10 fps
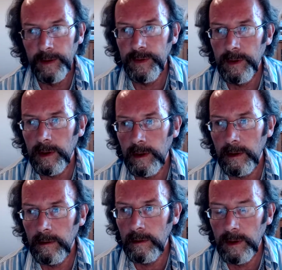you
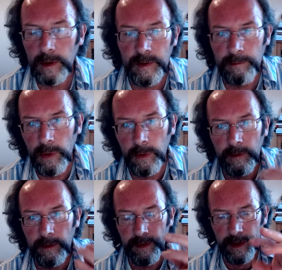can put
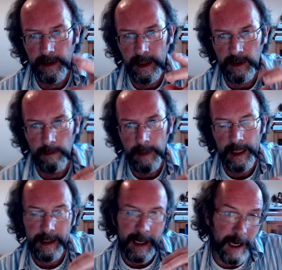the thing that you
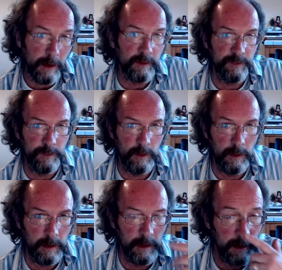make out for
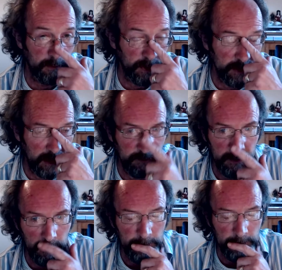printing if you don't
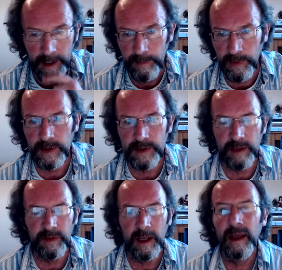want to buy a printer yourself
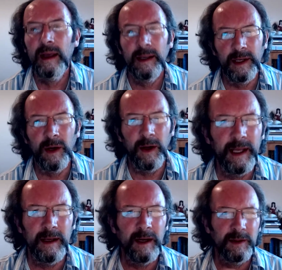and get, you know,
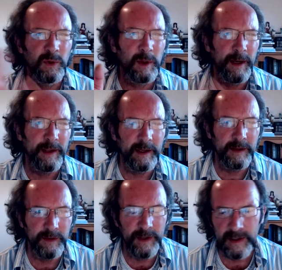I'll talk about that
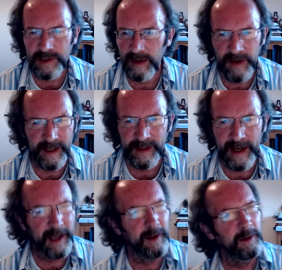another day because I've had
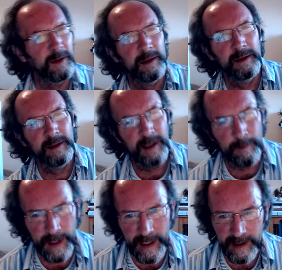hell and
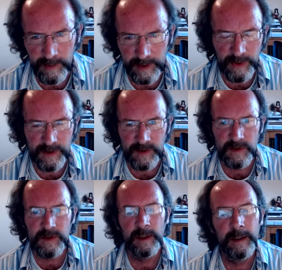back with the
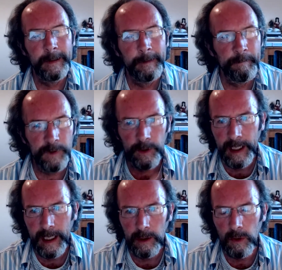printers. Not the
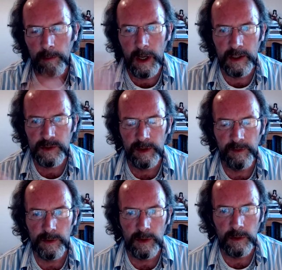Elegoo Mars with the
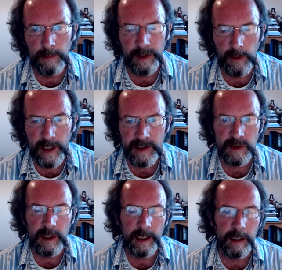Photon Mono X,
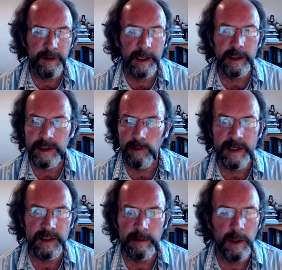and I think it's the
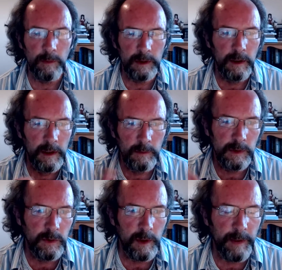resin, but we'll
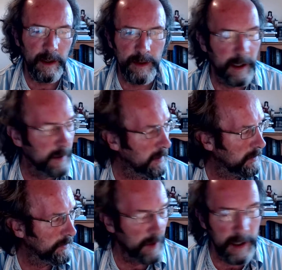talk about that in
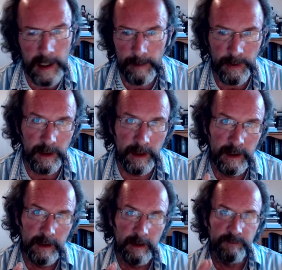another day. But
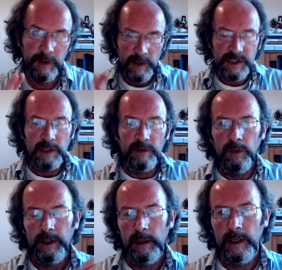for the question for
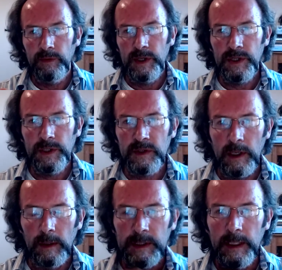a traditional
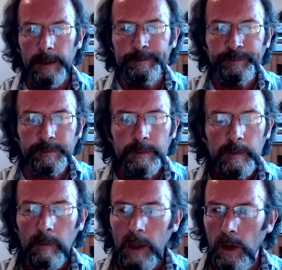sculptor
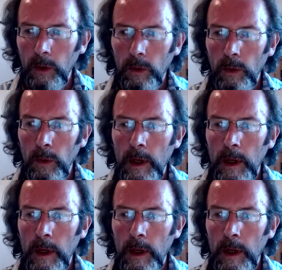who